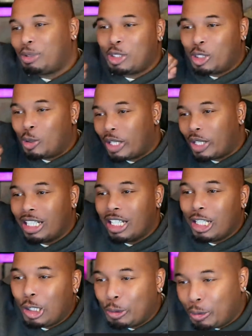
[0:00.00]
You don't want to
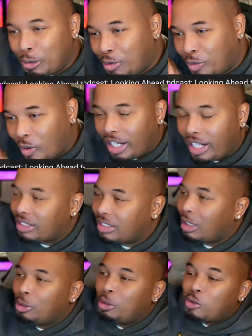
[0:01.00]
lose friends or
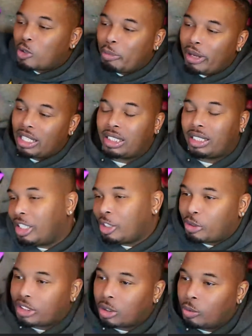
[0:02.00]
lose romantic
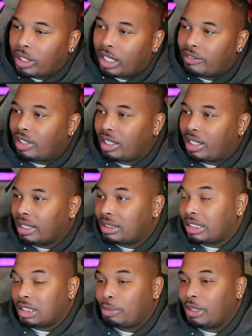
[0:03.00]
interest or whatever the case
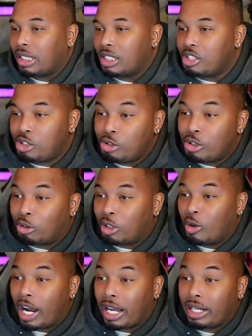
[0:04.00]
is because you don't know
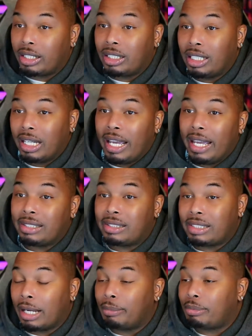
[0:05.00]
how to
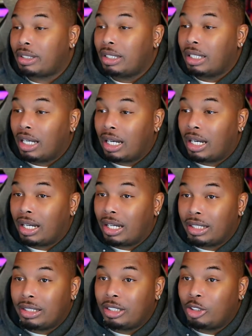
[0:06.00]
accept
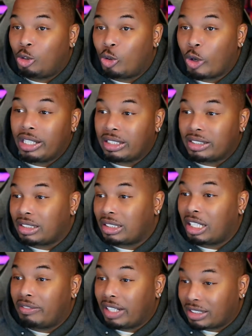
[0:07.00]
greatness and
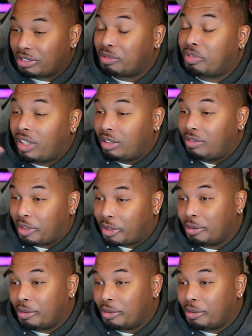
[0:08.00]
love that's in front of you.